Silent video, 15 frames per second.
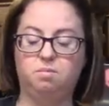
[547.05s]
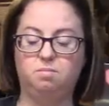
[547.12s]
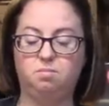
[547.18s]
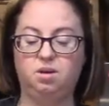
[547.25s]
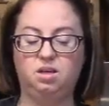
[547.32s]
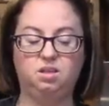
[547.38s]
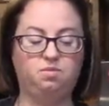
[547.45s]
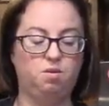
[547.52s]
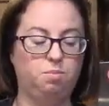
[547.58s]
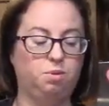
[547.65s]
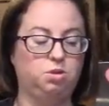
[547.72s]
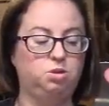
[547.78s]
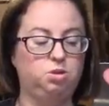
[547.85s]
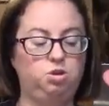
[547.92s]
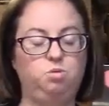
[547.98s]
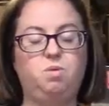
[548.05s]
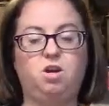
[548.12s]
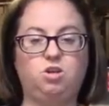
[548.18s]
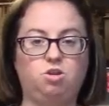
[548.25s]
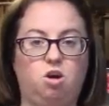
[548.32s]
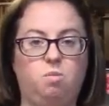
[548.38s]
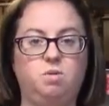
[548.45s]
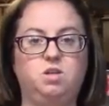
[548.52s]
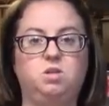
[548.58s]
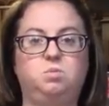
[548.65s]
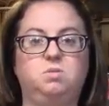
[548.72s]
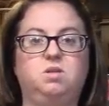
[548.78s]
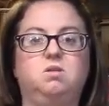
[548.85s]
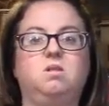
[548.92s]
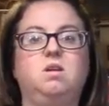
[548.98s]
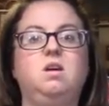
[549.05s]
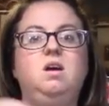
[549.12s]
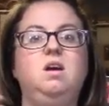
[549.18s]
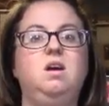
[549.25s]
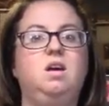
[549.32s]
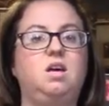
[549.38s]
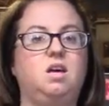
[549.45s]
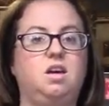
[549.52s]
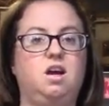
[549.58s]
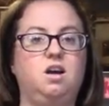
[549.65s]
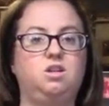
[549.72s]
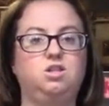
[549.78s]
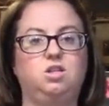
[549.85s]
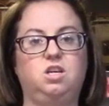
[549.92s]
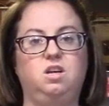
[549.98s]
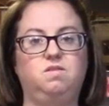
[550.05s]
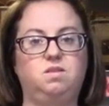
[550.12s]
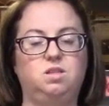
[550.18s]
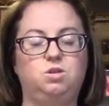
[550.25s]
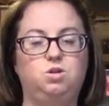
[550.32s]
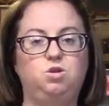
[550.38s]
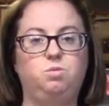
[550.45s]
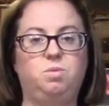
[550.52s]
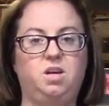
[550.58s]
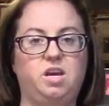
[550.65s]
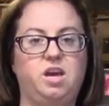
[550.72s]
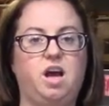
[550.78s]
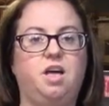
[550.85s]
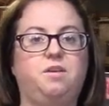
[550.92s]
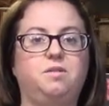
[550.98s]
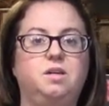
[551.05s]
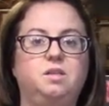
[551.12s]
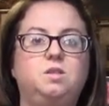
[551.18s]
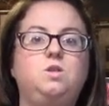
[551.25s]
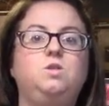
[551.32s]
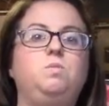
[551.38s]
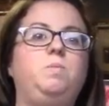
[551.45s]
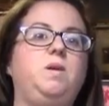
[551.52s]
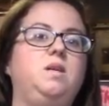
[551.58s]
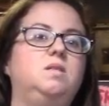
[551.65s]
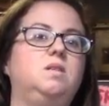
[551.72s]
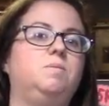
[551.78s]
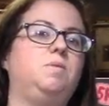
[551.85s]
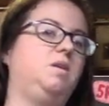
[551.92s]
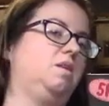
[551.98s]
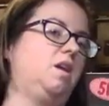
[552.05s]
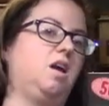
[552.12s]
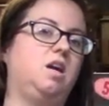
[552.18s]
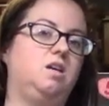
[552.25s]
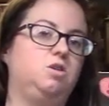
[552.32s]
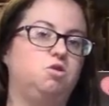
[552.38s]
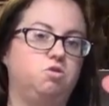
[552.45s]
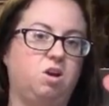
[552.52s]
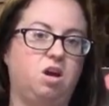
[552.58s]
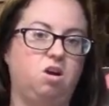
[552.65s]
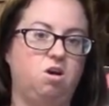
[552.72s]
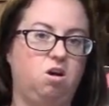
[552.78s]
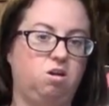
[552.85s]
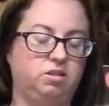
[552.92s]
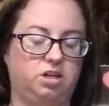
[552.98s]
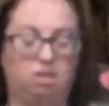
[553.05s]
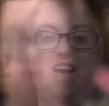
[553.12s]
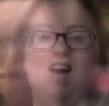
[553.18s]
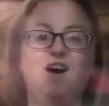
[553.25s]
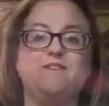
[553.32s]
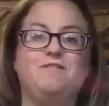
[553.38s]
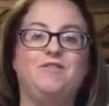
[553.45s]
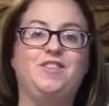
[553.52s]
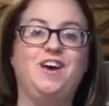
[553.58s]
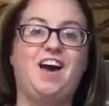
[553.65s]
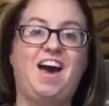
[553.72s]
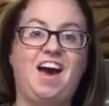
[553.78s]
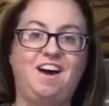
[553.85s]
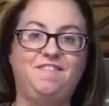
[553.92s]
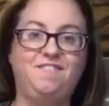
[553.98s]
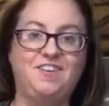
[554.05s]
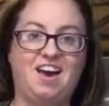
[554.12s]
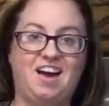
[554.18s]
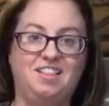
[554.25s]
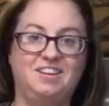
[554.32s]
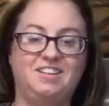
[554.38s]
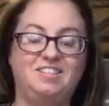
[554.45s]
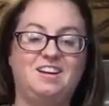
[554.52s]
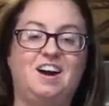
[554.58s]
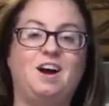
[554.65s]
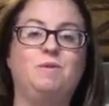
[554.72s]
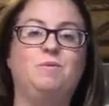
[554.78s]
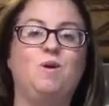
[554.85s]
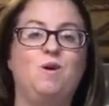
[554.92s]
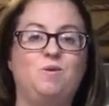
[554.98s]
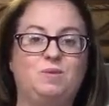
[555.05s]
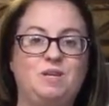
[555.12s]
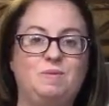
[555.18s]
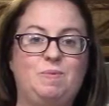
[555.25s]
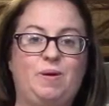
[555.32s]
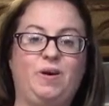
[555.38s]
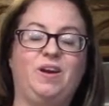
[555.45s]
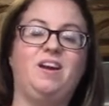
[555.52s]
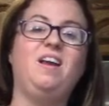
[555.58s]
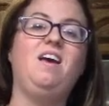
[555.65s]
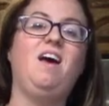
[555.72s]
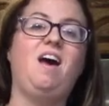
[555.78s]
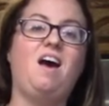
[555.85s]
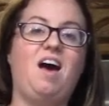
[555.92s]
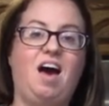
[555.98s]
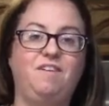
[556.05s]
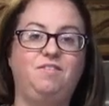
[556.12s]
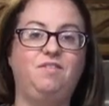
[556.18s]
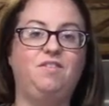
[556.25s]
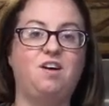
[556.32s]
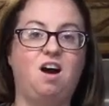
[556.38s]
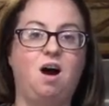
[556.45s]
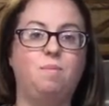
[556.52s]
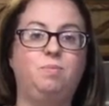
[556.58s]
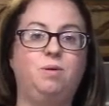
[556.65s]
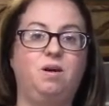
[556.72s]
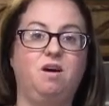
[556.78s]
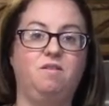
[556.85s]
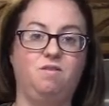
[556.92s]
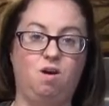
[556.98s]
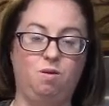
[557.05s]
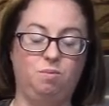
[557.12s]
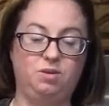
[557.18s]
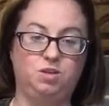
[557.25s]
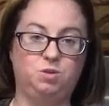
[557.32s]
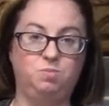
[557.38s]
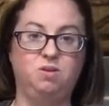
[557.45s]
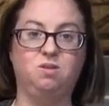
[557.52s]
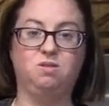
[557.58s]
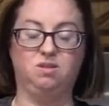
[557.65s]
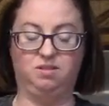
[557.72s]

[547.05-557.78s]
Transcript: Because if I put too much almond milk, it actually gives it too many calories to be something that I can drink all day long. For the half gallon, I will only put half of a cup of almond milk.